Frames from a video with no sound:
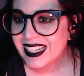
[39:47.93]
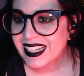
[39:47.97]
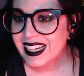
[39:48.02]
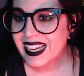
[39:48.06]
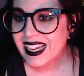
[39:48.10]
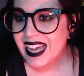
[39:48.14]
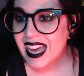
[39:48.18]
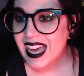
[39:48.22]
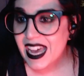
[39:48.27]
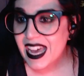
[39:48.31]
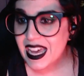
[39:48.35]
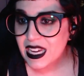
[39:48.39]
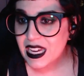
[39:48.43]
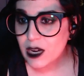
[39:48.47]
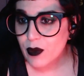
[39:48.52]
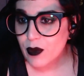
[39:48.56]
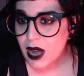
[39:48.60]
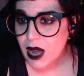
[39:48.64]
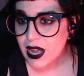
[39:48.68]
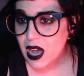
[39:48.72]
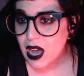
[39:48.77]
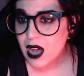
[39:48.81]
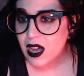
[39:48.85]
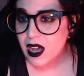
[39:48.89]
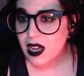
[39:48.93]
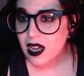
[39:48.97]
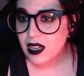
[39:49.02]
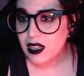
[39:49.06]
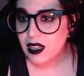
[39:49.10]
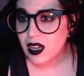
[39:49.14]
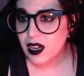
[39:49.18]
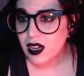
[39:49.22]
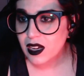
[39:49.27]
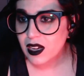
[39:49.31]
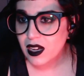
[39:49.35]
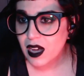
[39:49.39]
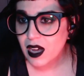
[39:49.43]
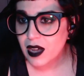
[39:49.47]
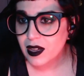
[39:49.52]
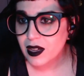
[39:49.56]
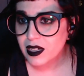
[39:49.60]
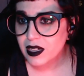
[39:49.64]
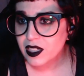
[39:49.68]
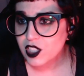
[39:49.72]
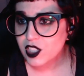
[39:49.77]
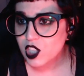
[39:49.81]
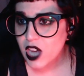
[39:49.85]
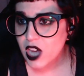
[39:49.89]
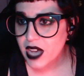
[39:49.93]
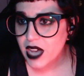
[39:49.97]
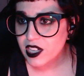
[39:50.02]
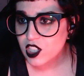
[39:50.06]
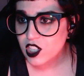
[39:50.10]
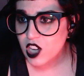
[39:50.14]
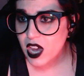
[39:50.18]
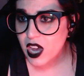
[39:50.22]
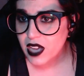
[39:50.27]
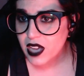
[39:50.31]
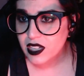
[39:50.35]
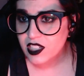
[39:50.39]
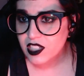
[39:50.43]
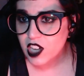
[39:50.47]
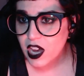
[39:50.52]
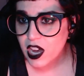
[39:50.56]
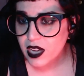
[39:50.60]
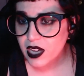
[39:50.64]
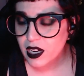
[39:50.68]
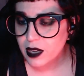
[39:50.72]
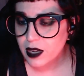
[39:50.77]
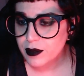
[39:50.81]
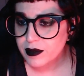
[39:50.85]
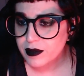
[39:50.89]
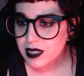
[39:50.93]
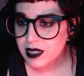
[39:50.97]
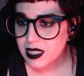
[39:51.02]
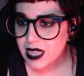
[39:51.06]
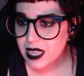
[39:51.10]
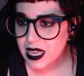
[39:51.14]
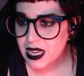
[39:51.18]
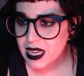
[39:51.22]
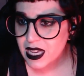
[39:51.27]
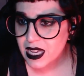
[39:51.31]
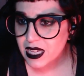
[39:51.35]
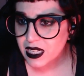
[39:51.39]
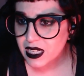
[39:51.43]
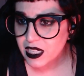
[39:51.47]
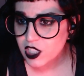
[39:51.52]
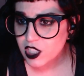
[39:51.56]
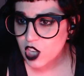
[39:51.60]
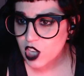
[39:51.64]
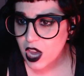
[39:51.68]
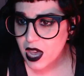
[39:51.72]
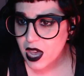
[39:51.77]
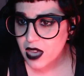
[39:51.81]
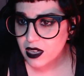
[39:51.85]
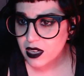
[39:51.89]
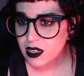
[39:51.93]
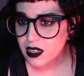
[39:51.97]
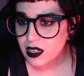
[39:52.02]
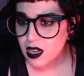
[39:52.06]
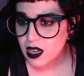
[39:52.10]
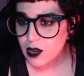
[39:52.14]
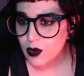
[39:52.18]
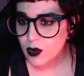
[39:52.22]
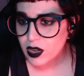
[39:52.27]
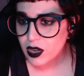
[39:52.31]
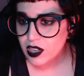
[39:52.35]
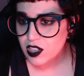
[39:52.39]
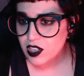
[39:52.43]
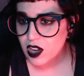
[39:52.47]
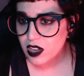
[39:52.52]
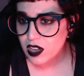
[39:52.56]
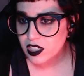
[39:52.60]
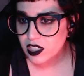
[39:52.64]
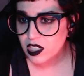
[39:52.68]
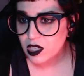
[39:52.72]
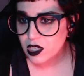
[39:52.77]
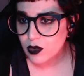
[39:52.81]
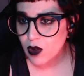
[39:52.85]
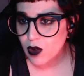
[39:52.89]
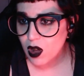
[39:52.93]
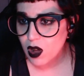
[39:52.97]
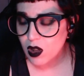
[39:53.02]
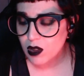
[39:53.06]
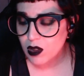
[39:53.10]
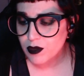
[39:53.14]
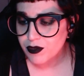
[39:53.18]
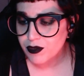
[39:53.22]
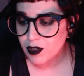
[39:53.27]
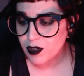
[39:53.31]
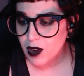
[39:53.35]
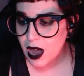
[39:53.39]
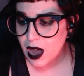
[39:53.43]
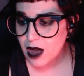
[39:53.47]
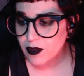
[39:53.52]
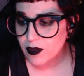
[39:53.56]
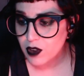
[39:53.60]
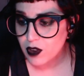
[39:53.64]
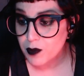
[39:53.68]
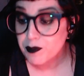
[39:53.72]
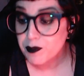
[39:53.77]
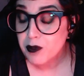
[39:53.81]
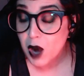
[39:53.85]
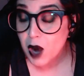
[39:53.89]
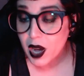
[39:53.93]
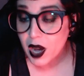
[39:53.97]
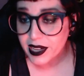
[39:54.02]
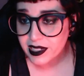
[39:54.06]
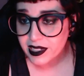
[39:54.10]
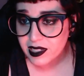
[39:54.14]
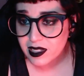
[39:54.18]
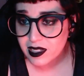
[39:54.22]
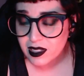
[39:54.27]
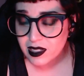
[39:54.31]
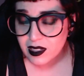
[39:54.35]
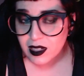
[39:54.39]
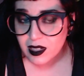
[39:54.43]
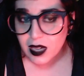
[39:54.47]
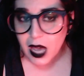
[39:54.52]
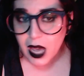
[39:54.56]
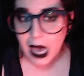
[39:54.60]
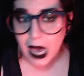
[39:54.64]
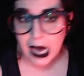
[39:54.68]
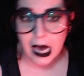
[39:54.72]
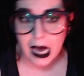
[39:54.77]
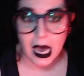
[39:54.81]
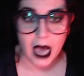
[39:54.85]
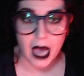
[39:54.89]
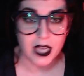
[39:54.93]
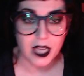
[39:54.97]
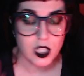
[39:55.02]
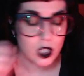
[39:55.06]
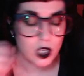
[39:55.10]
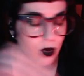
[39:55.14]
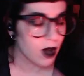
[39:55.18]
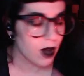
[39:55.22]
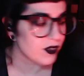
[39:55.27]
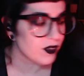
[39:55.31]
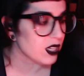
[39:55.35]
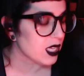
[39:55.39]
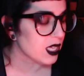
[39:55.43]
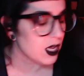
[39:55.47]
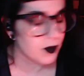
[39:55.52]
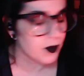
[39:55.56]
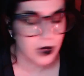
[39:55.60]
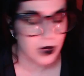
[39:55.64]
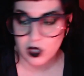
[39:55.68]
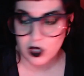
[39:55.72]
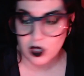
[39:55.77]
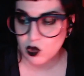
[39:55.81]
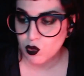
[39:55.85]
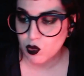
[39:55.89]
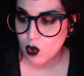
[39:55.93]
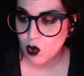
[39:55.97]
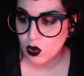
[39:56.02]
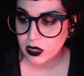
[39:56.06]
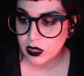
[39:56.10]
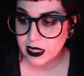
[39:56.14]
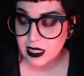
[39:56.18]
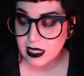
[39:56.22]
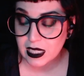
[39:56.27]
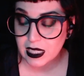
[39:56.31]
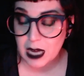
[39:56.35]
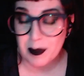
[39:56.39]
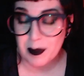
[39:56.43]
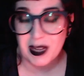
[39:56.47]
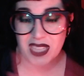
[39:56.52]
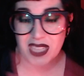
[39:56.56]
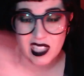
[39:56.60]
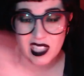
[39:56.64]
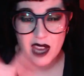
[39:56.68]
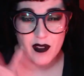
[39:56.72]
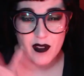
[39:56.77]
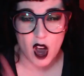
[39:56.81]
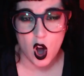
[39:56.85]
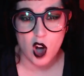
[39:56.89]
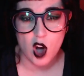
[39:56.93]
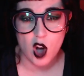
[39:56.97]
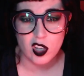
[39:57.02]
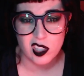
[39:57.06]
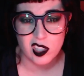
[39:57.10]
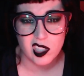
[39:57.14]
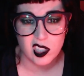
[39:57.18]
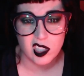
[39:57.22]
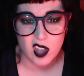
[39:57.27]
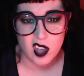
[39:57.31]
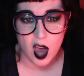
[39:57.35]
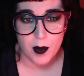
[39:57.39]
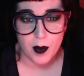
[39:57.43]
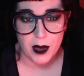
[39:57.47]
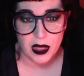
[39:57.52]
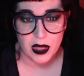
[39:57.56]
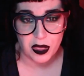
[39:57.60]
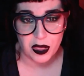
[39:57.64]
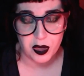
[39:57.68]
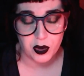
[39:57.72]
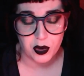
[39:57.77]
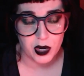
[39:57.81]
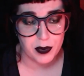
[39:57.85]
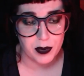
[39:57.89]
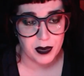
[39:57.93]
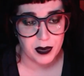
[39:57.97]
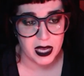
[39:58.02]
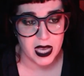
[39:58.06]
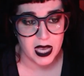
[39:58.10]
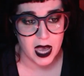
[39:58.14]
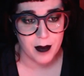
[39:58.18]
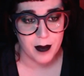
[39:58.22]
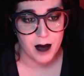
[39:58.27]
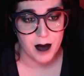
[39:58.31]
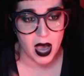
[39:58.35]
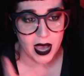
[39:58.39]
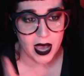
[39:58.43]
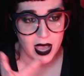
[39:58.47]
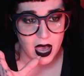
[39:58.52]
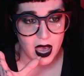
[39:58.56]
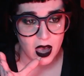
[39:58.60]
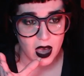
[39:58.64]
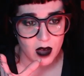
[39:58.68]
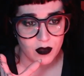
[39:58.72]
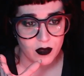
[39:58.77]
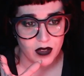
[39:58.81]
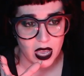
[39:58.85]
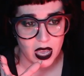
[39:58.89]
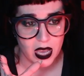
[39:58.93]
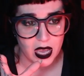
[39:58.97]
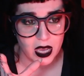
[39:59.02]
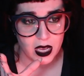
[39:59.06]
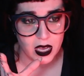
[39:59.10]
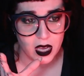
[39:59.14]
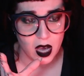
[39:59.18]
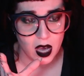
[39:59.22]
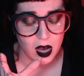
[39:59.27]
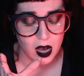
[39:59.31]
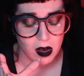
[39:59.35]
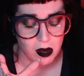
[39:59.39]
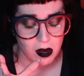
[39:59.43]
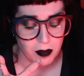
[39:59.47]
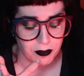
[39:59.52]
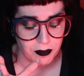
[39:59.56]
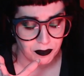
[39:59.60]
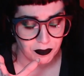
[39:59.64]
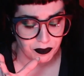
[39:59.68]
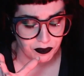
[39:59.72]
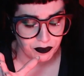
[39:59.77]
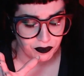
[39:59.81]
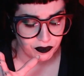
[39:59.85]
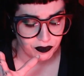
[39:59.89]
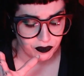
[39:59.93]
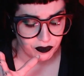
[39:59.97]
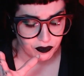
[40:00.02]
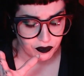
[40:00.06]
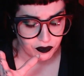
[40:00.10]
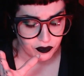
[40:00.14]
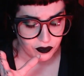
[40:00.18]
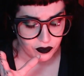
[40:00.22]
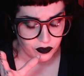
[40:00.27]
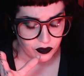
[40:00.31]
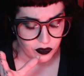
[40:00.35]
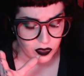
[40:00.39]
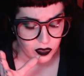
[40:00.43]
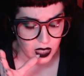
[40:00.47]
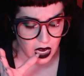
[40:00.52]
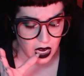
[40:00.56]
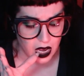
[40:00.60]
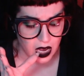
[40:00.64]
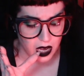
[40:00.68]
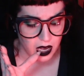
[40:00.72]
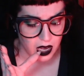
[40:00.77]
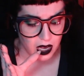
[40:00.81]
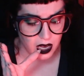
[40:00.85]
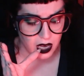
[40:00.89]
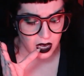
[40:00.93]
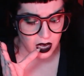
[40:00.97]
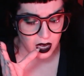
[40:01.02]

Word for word: anyway, uh, uh, chat, chat, chat. I'm um, scanning chat. I want to talk to you all forever, but uh, I do have to keep things rolling today because I have a hard stop at 3 p.m. I have a um, uh, a